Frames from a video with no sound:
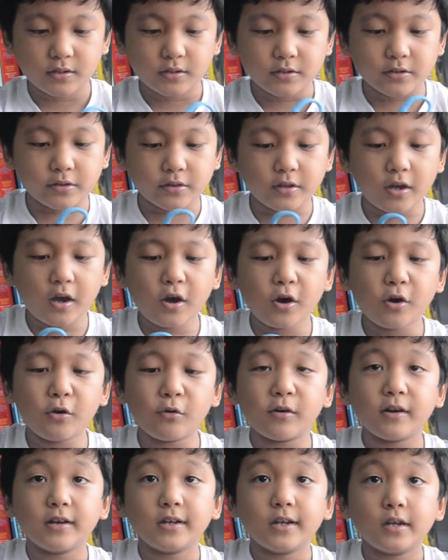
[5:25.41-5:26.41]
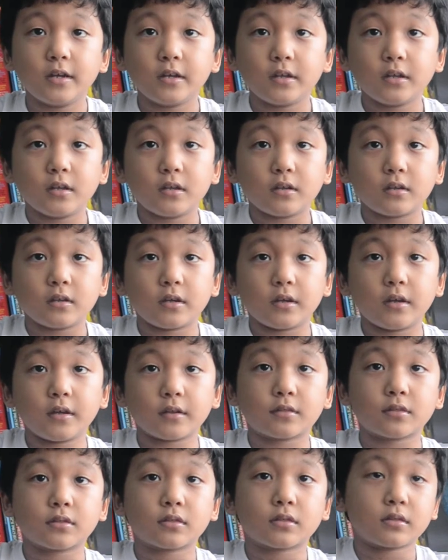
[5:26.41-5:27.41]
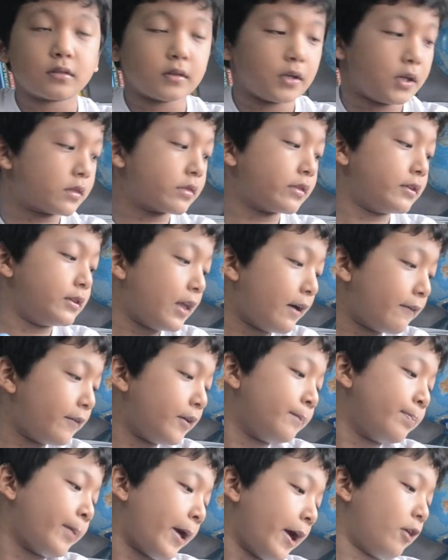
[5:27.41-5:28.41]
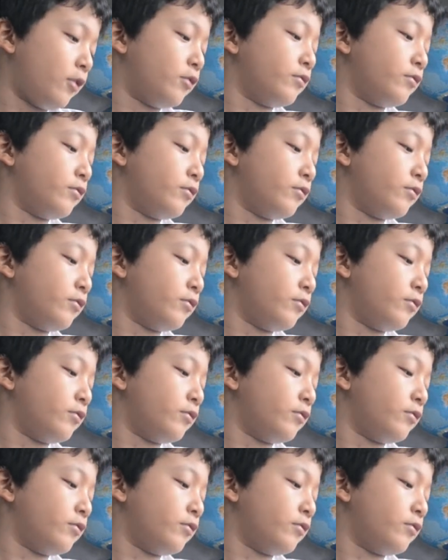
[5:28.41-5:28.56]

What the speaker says: You know, it's 11 pounds.